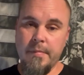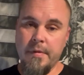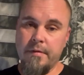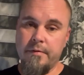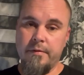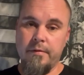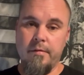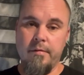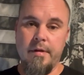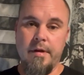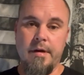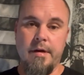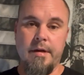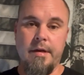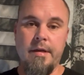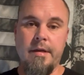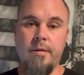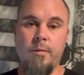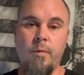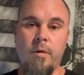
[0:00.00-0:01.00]
So there
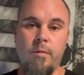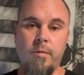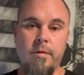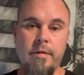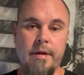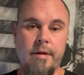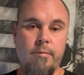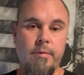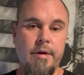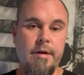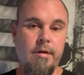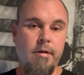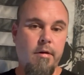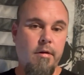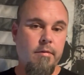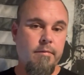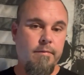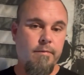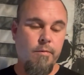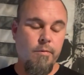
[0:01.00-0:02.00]
again, what were they
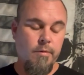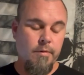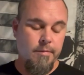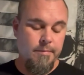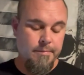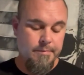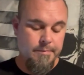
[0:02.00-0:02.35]
recalled for?